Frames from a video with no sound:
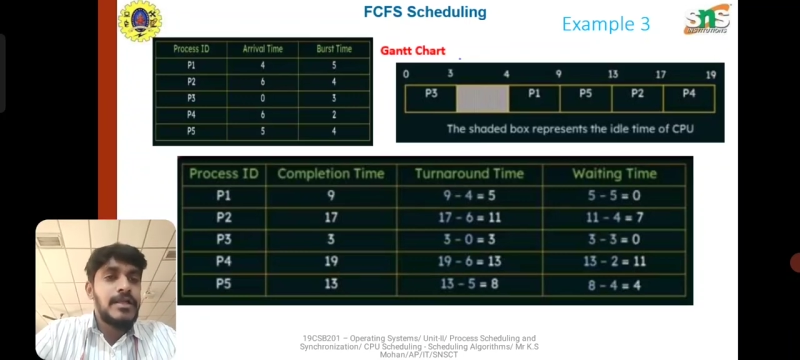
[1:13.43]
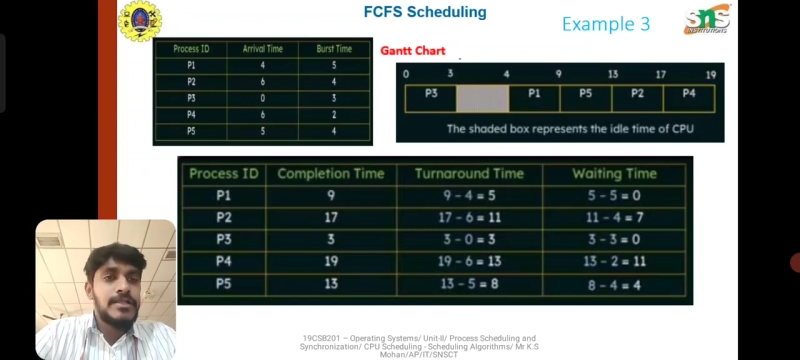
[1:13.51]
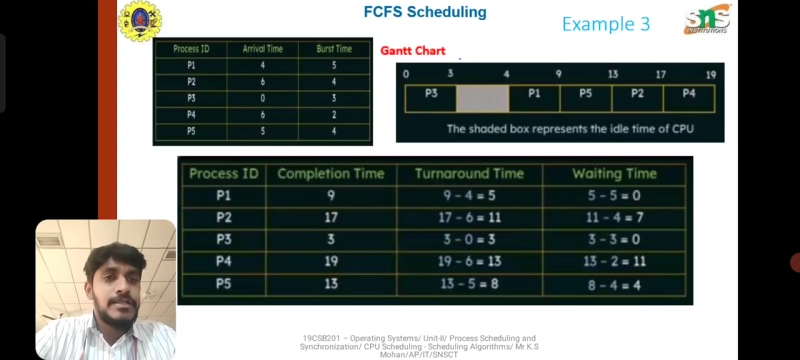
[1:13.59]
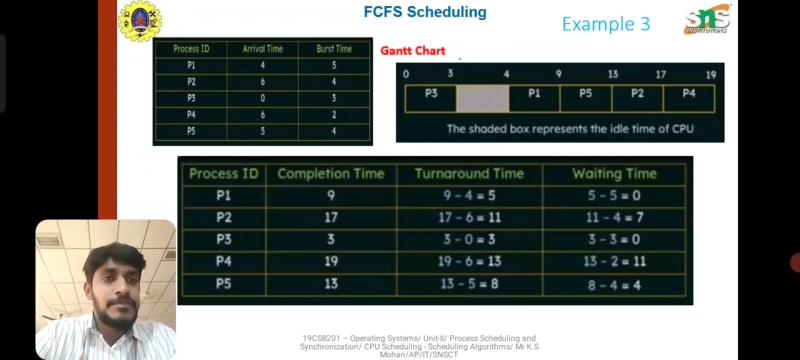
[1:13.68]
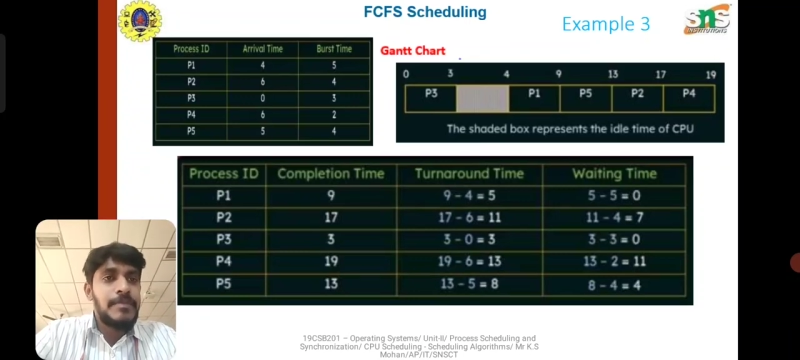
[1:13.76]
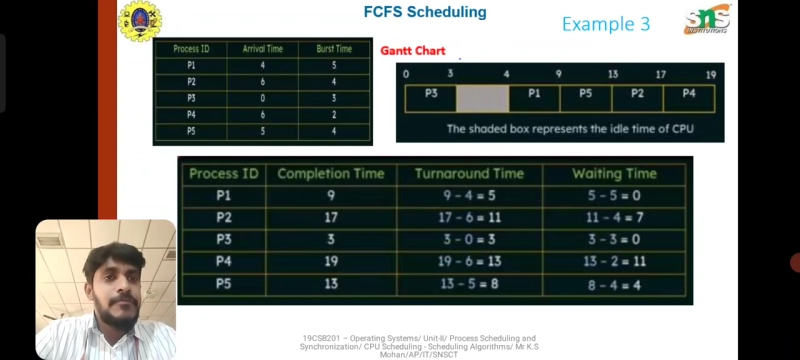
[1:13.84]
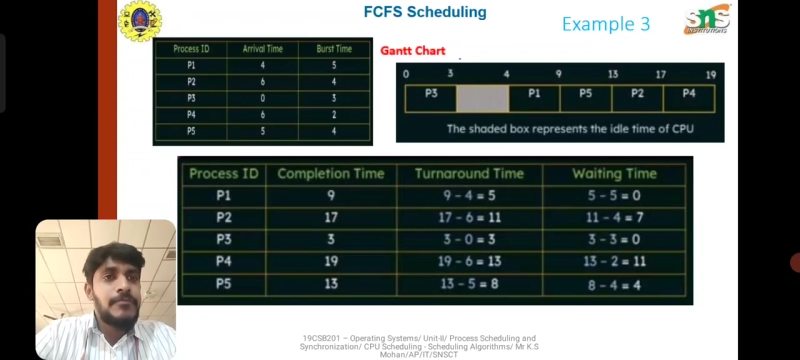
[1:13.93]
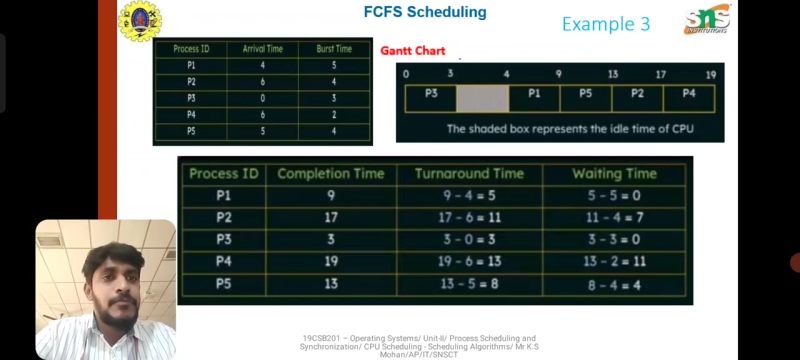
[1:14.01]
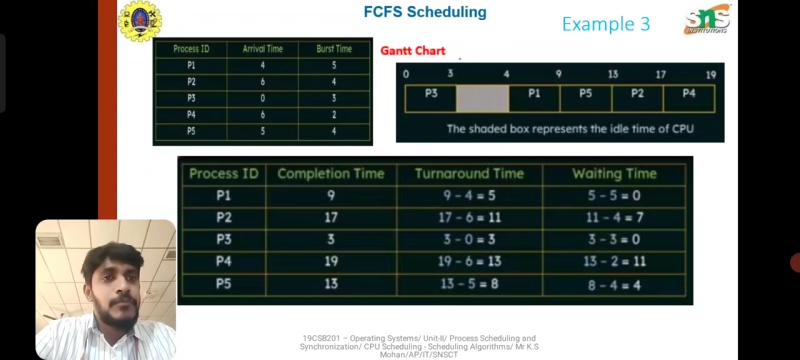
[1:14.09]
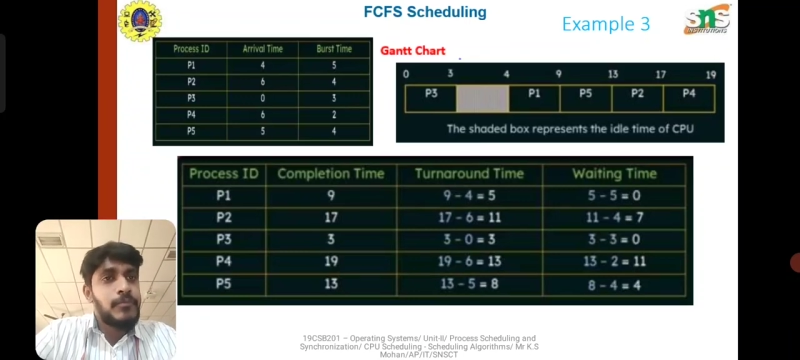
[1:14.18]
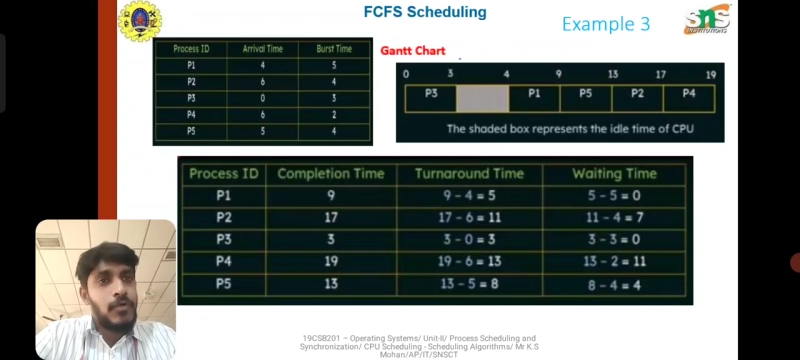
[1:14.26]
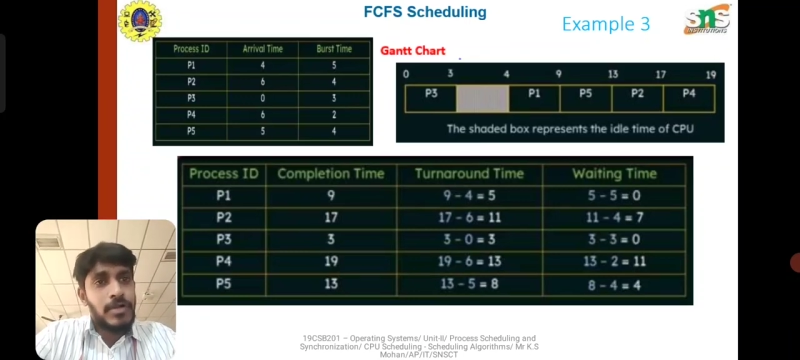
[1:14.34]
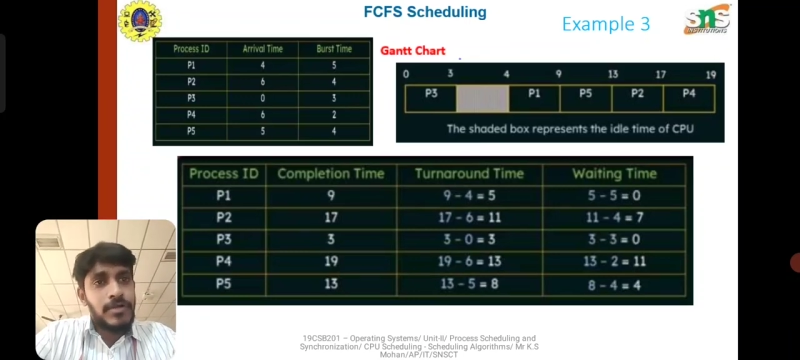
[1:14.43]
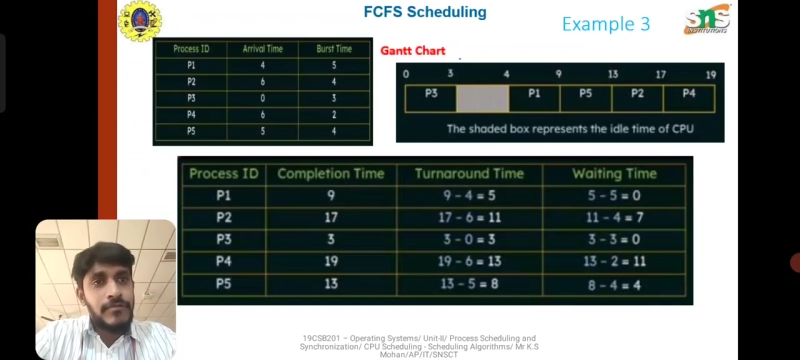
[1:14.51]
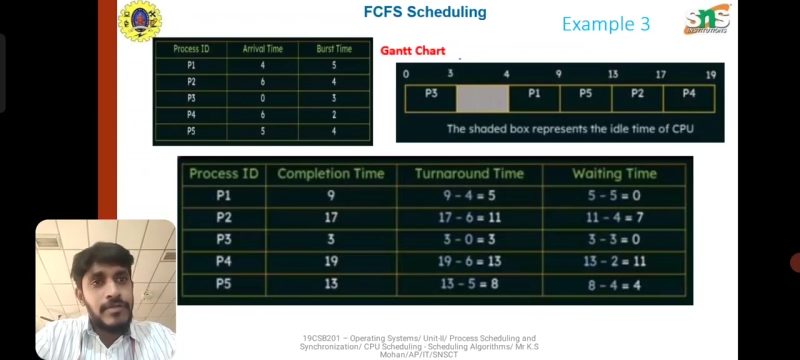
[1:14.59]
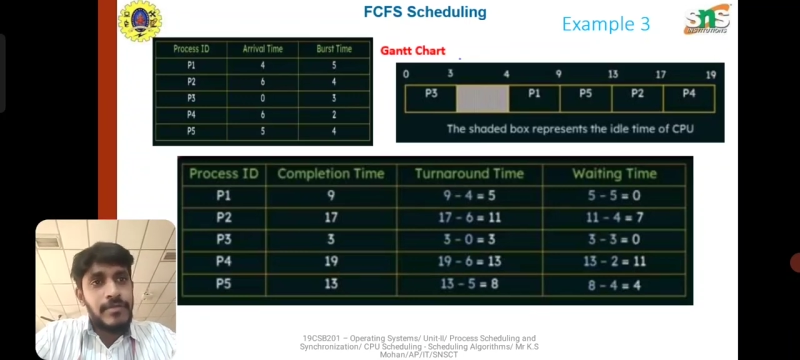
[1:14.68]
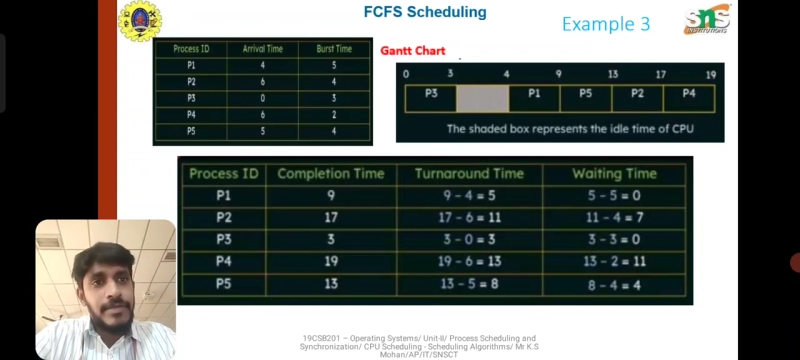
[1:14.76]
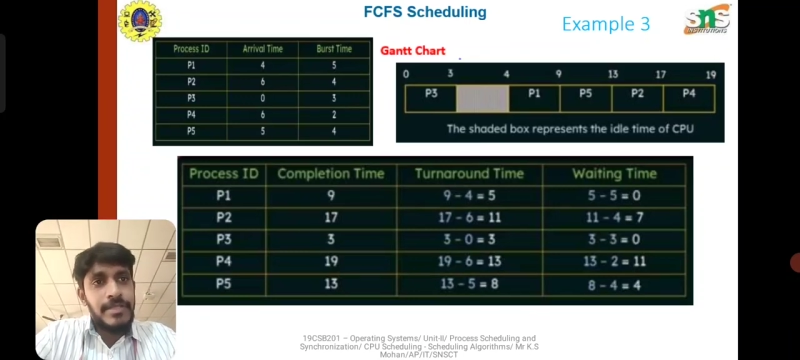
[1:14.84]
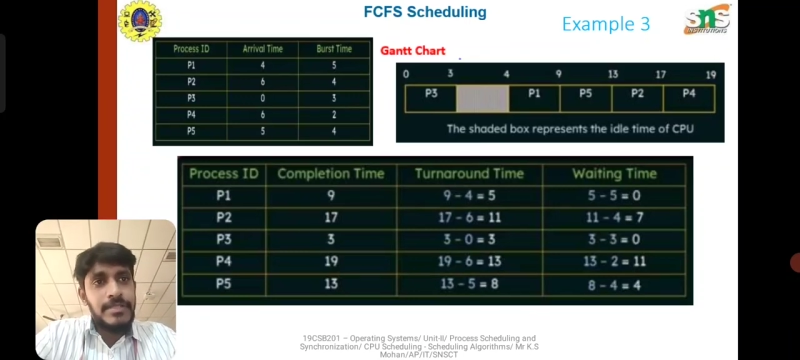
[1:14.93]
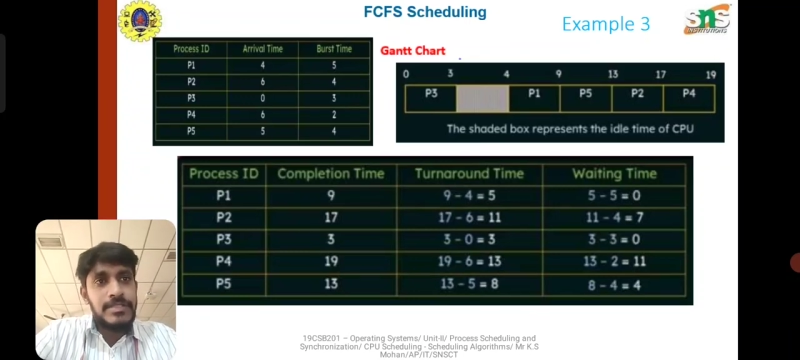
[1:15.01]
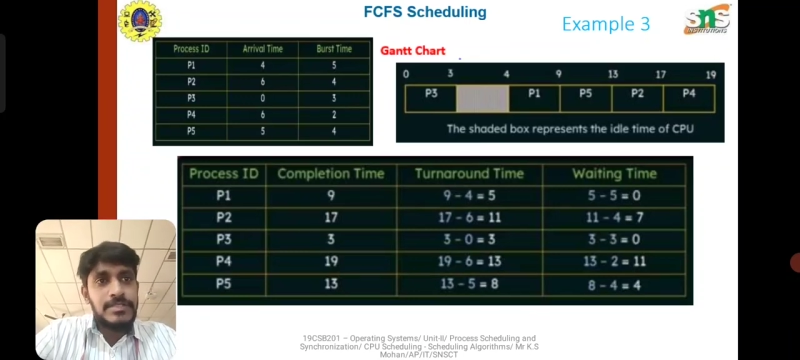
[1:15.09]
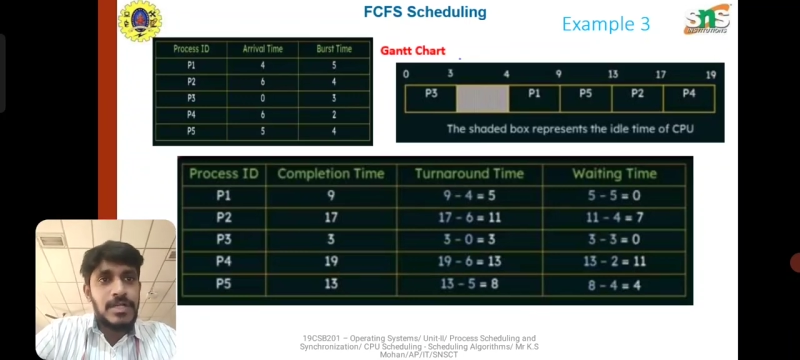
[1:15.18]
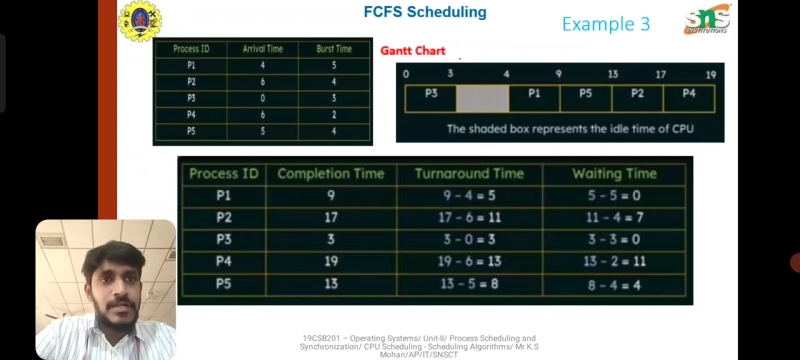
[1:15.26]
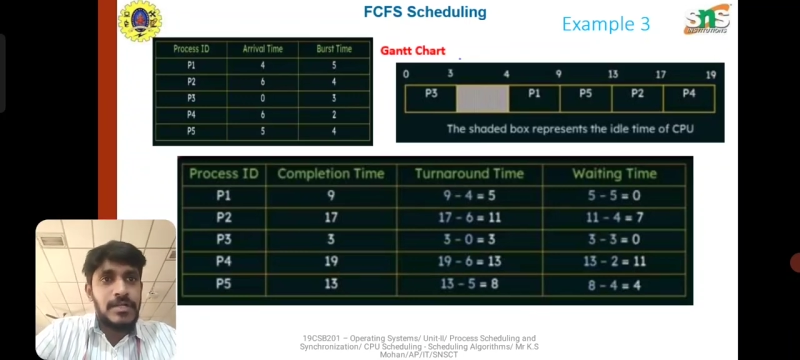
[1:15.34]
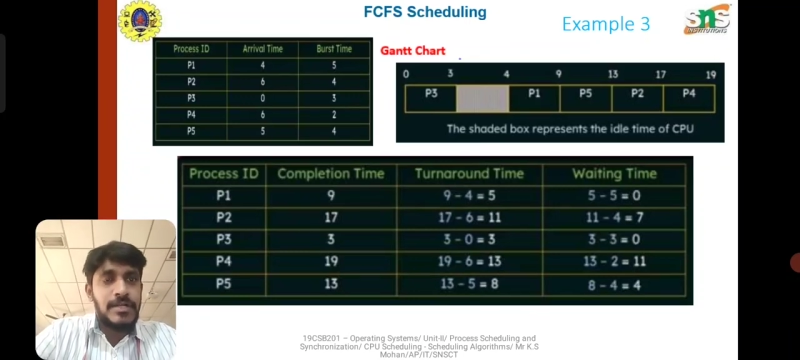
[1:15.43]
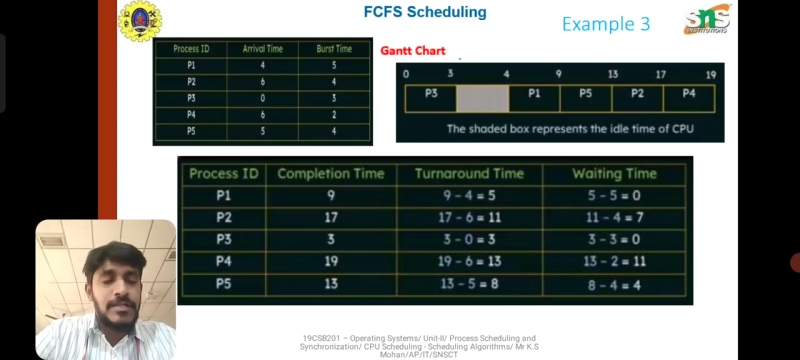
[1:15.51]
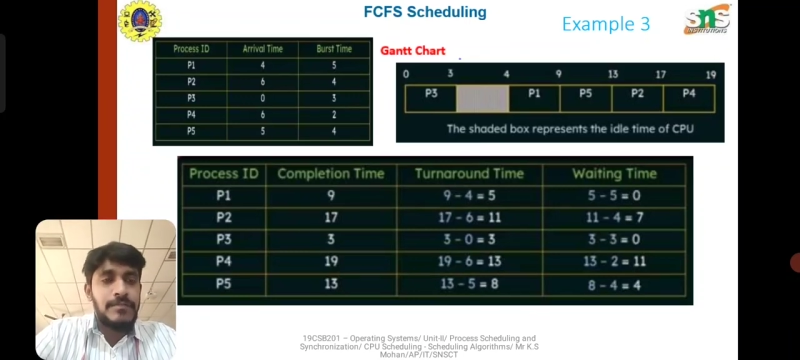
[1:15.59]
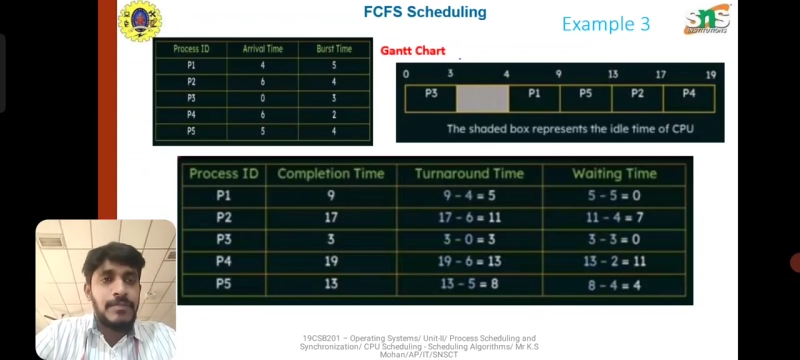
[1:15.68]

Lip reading: the P1 will be started,